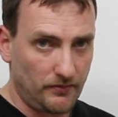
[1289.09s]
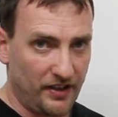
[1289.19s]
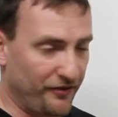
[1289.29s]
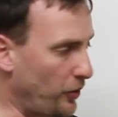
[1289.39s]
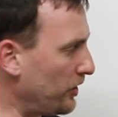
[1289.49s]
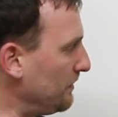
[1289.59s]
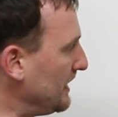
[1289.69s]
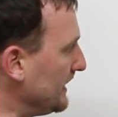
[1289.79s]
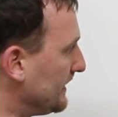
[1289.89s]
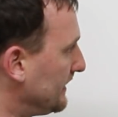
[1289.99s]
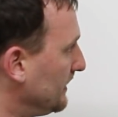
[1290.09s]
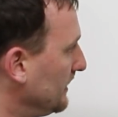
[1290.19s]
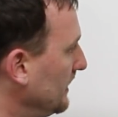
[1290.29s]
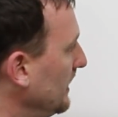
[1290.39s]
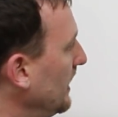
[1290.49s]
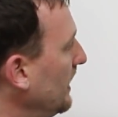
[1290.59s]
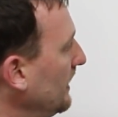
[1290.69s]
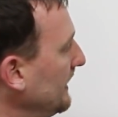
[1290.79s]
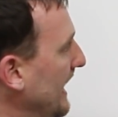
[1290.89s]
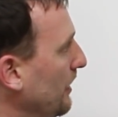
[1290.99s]
40 minutes.
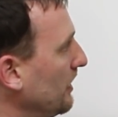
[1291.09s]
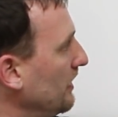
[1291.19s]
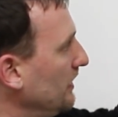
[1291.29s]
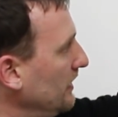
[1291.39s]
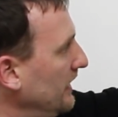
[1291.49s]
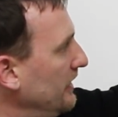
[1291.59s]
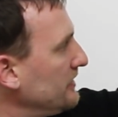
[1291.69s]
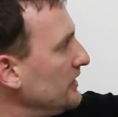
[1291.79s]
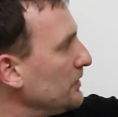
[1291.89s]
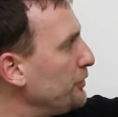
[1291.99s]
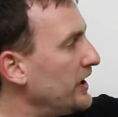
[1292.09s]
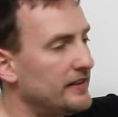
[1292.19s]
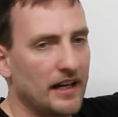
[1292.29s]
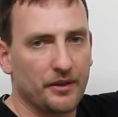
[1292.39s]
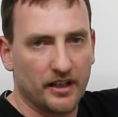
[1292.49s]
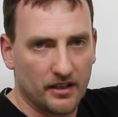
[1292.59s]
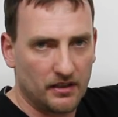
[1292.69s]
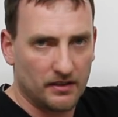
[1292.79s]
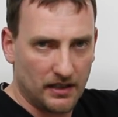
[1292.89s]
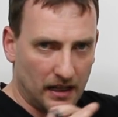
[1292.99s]
Now, here's a little breakdown
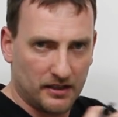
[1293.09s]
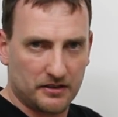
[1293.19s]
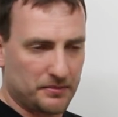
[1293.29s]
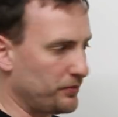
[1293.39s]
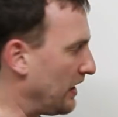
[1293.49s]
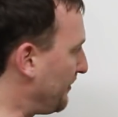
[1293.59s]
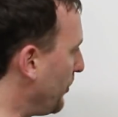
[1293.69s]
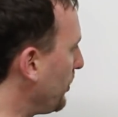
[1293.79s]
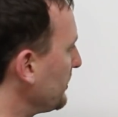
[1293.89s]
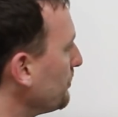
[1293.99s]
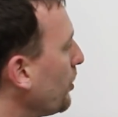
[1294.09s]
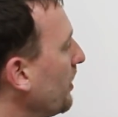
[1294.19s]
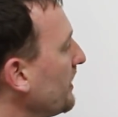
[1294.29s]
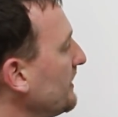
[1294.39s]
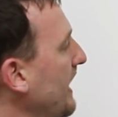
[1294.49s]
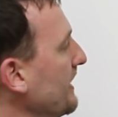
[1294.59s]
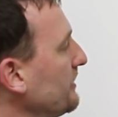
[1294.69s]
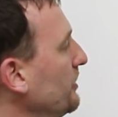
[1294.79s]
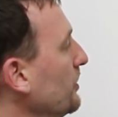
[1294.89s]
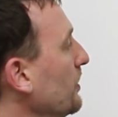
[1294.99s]
here. I'll focus more on the
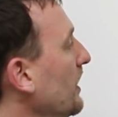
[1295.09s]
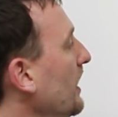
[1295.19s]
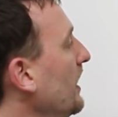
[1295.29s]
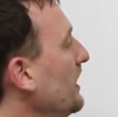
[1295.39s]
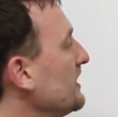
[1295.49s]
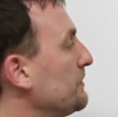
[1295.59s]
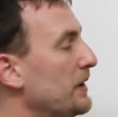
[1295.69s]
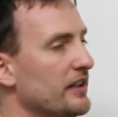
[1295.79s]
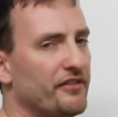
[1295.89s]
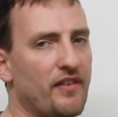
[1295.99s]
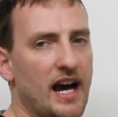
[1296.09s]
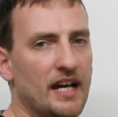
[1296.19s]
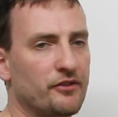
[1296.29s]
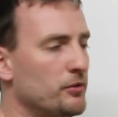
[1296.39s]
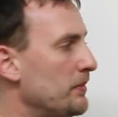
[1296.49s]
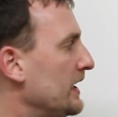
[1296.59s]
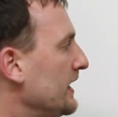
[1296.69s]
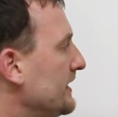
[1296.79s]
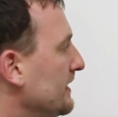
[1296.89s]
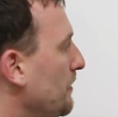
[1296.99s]
task 2. Spend 5 to
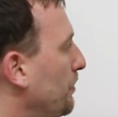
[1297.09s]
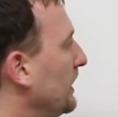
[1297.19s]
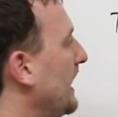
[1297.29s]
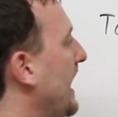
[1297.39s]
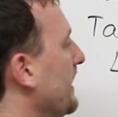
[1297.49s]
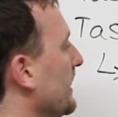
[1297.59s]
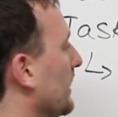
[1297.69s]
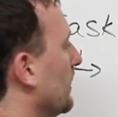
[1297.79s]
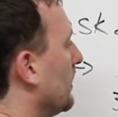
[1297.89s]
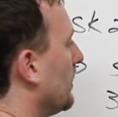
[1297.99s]
minutes planning.